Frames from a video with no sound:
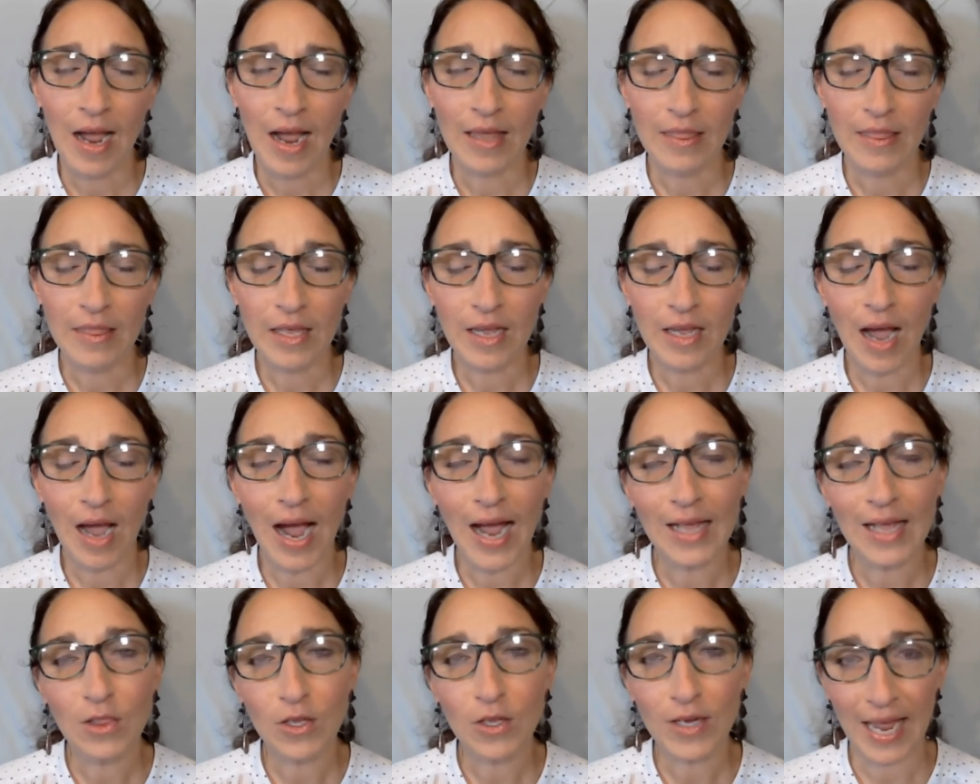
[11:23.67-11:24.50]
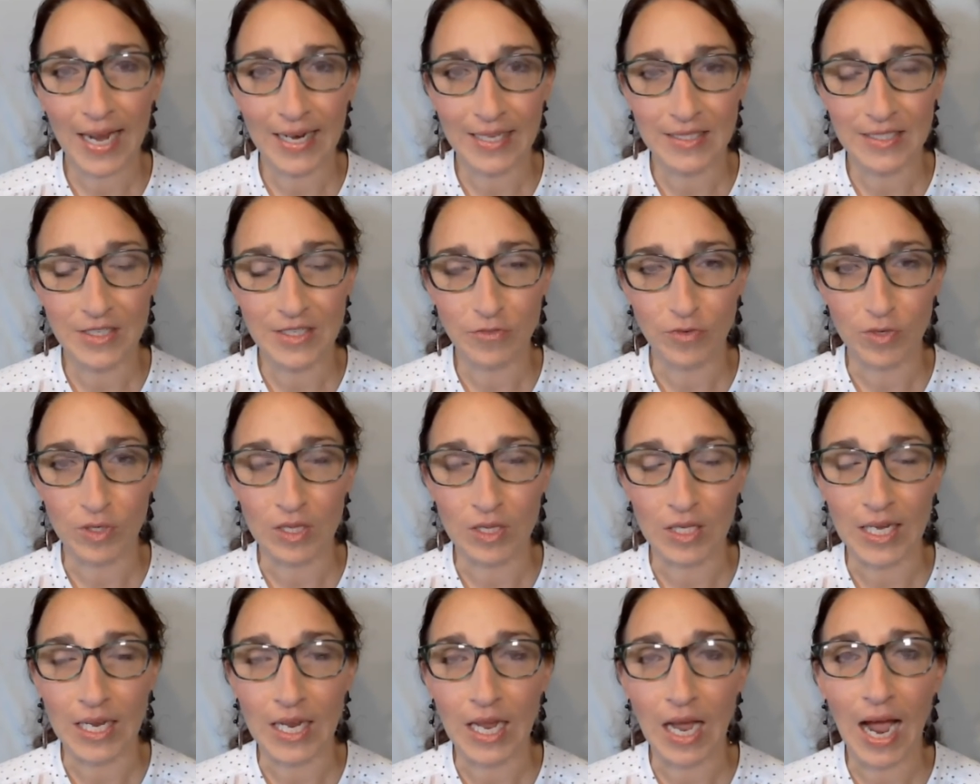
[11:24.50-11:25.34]
I think I look at it
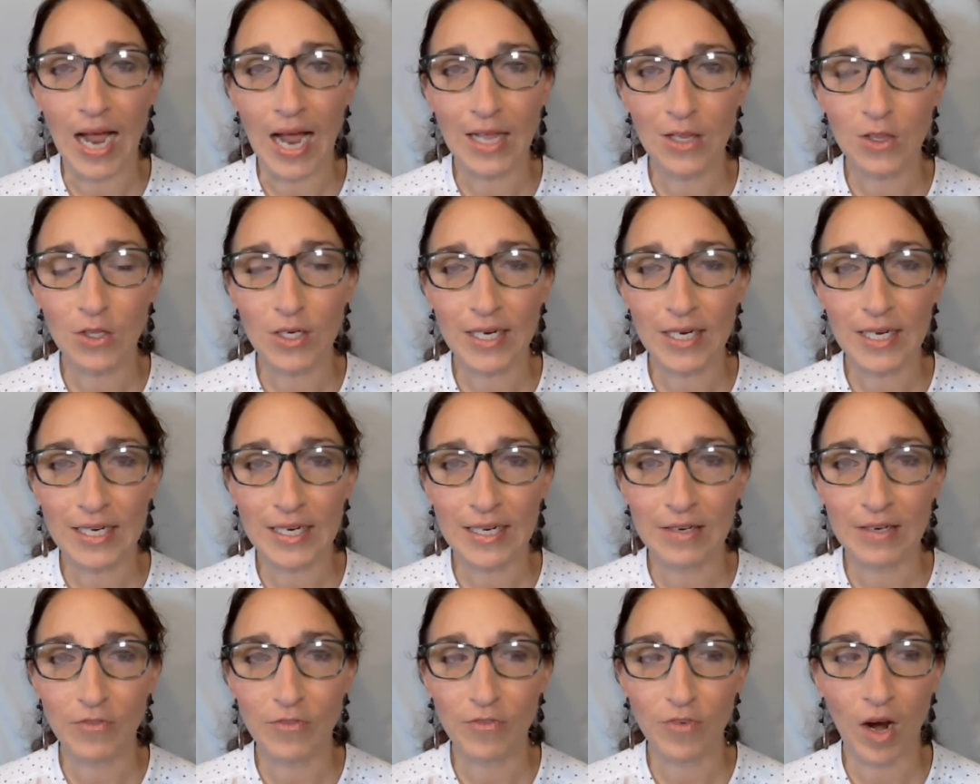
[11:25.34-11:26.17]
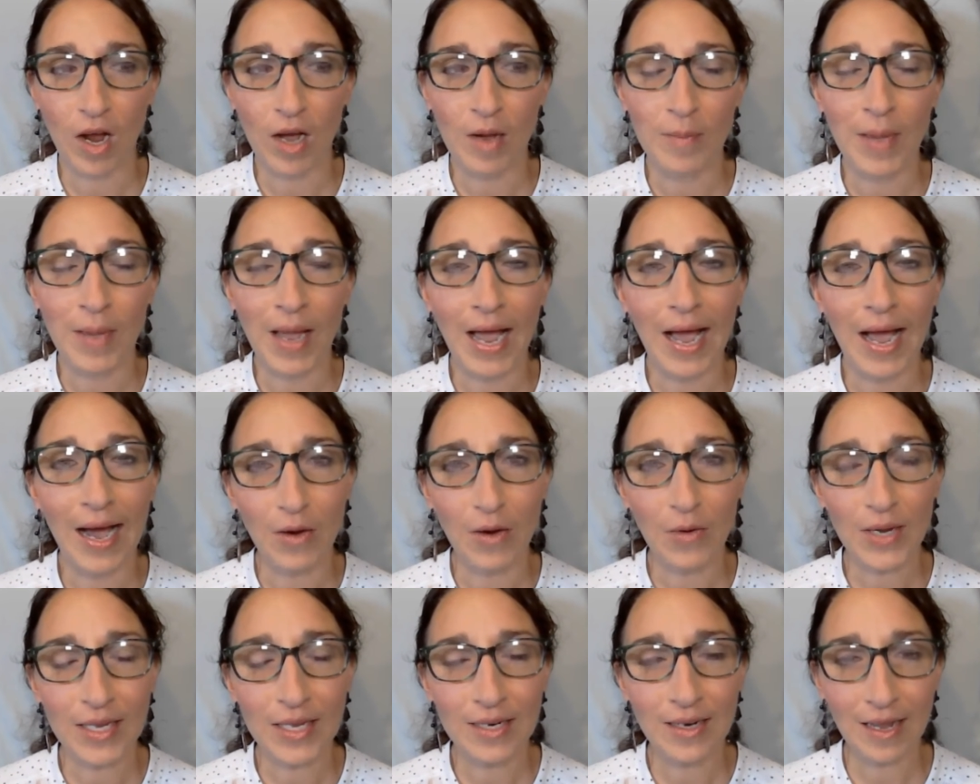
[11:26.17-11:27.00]
differently. I look at it from how
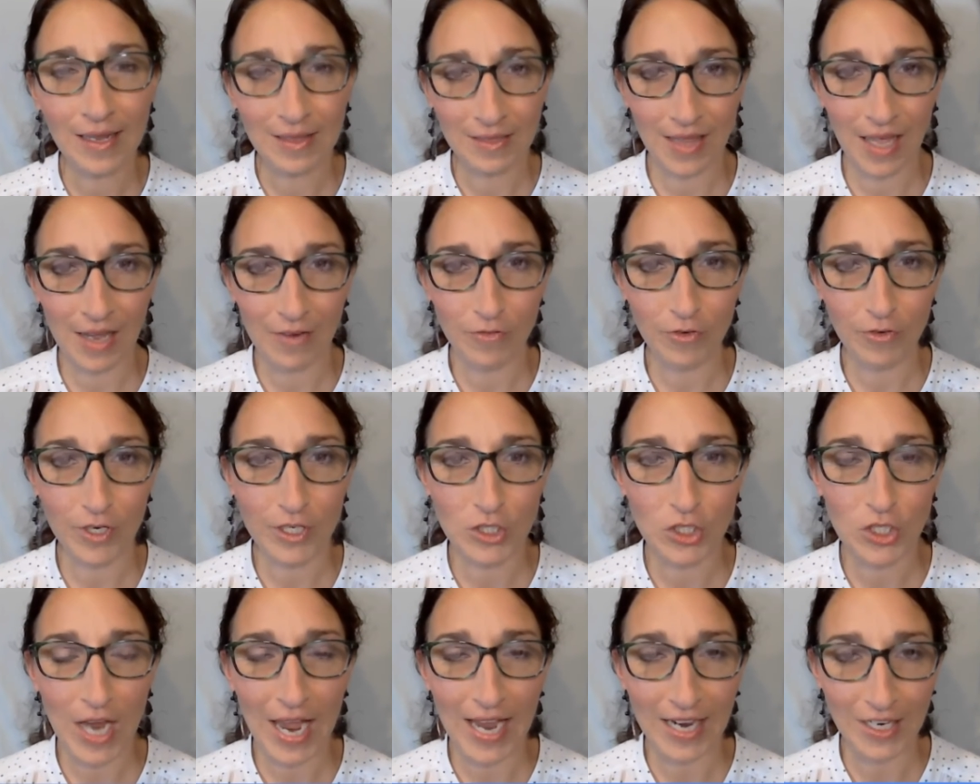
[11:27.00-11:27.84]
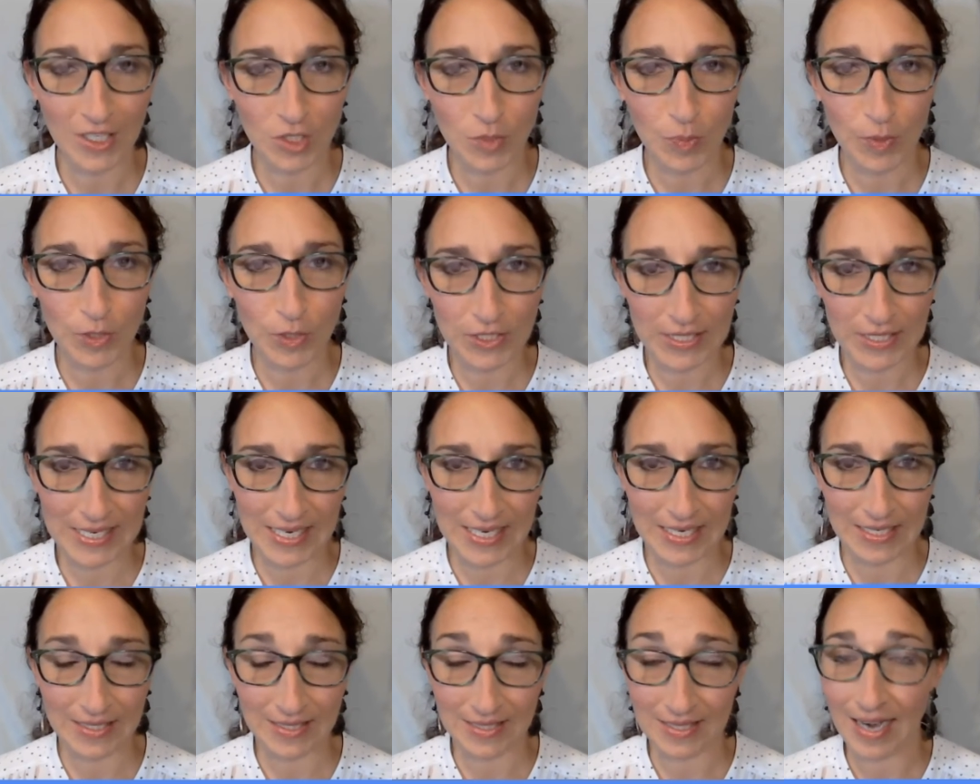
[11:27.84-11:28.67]
can I leverage
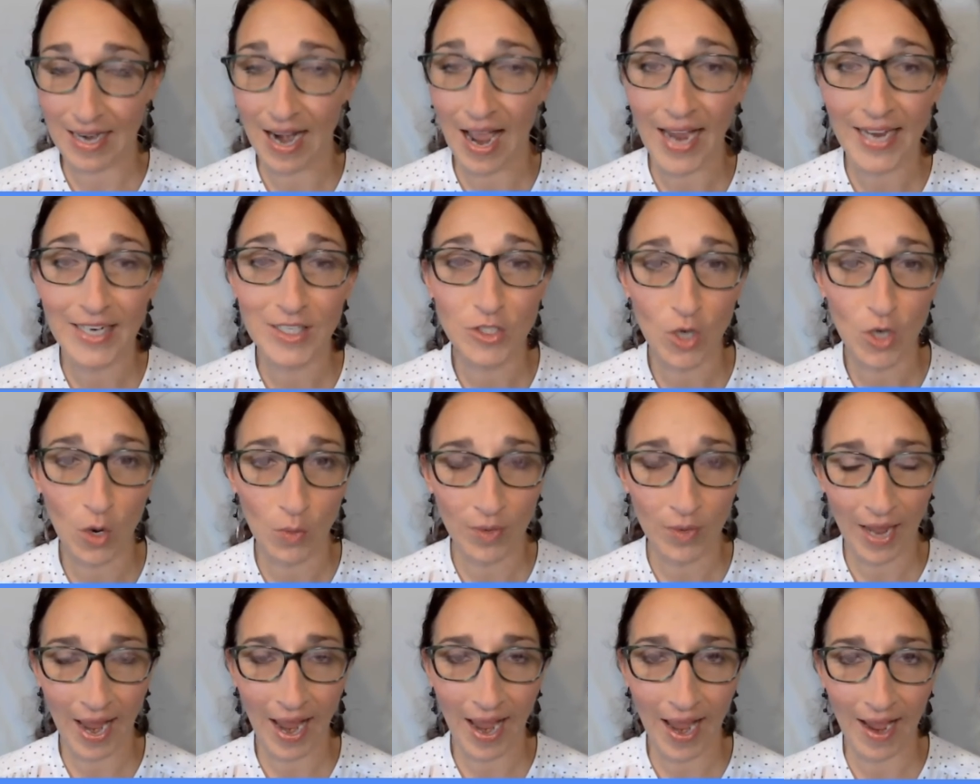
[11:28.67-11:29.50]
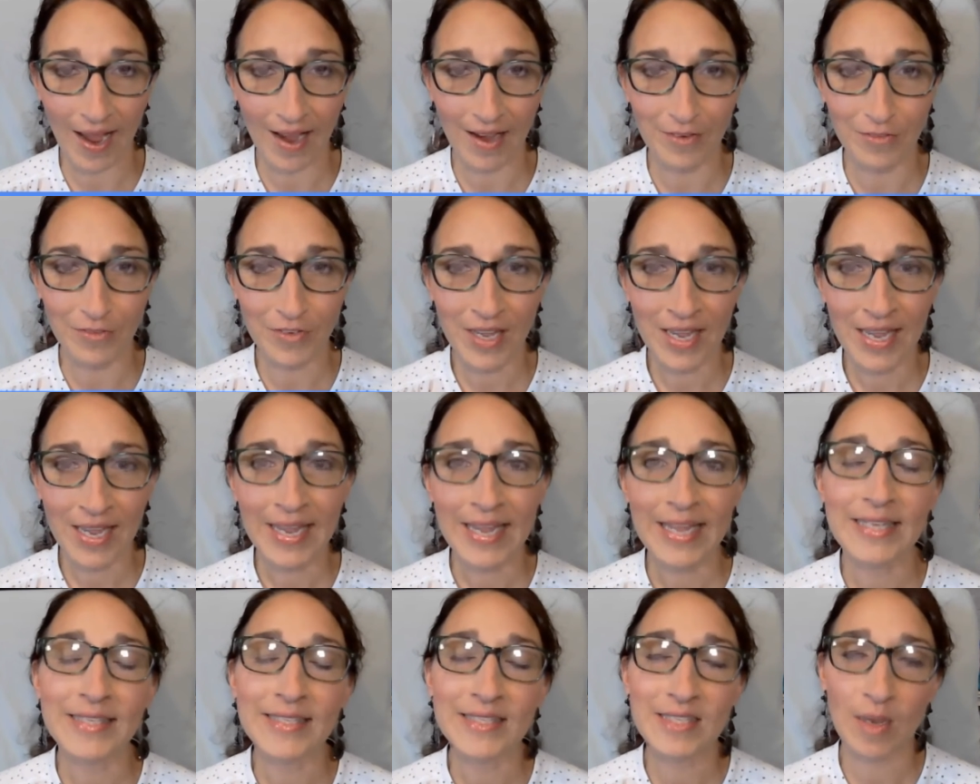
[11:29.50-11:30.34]
expertise that I don't have
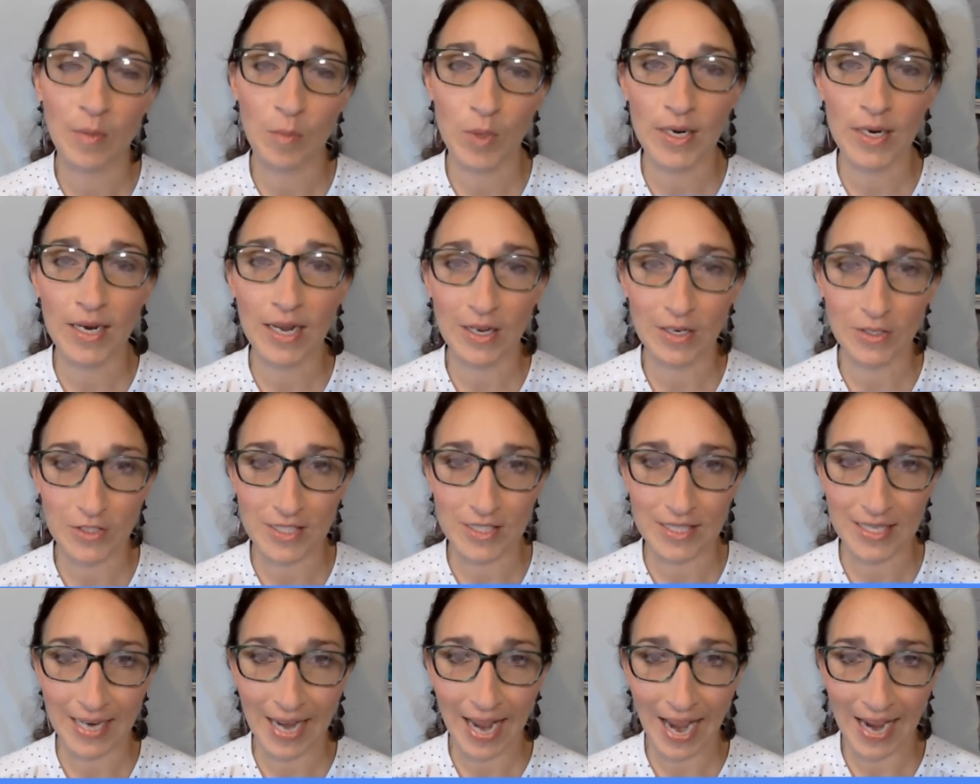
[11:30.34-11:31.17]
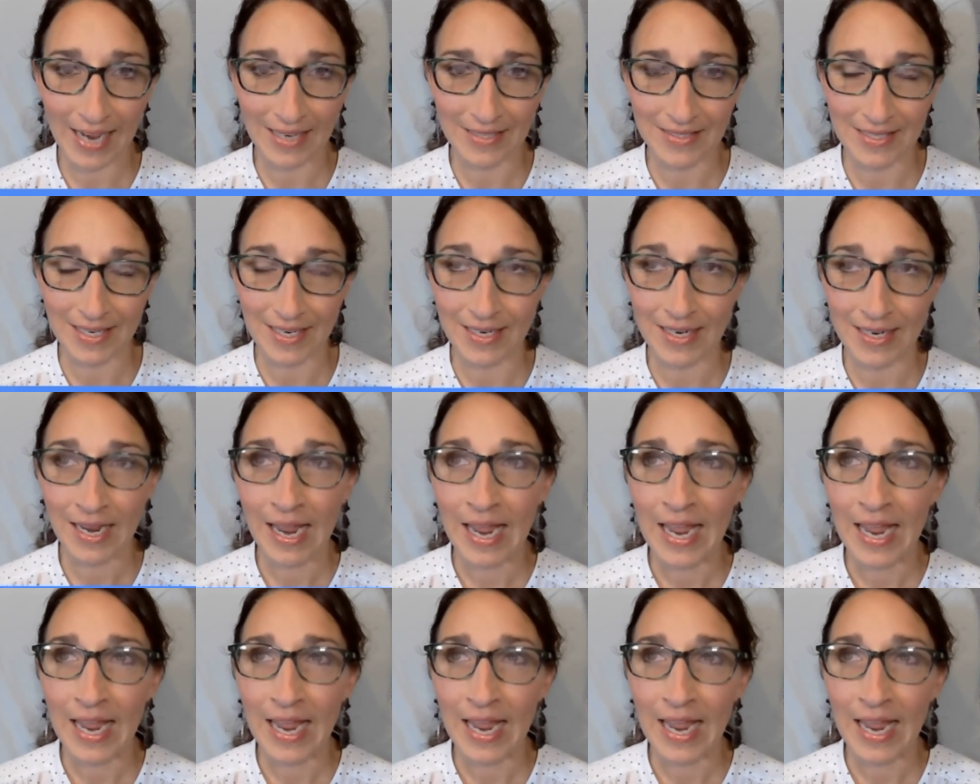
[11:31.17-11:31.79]
in someone else that has it?